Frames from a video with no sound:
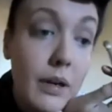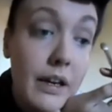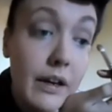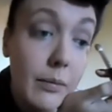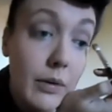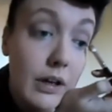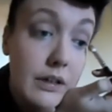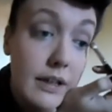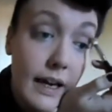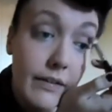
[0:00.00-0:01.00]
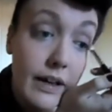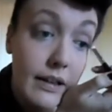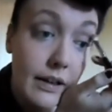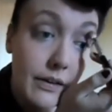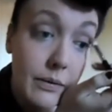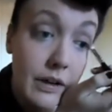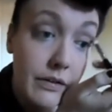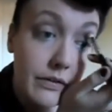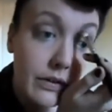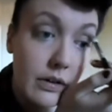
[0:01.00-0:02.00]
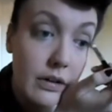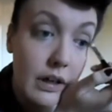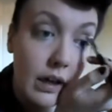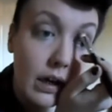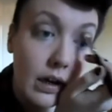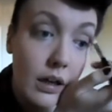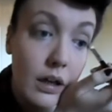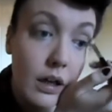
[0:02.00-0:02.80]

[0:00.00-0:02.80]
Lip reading: blending brush. I've had this one for